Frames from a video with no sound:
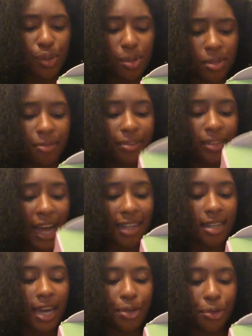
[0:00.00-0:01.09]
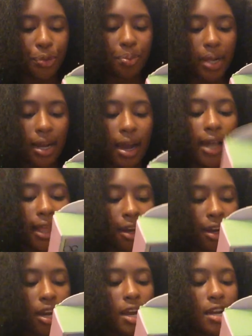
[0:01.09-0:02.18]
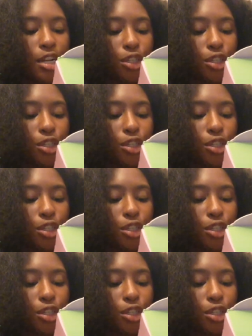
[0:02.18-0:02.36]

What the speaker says: Use a flat side to apply highlighter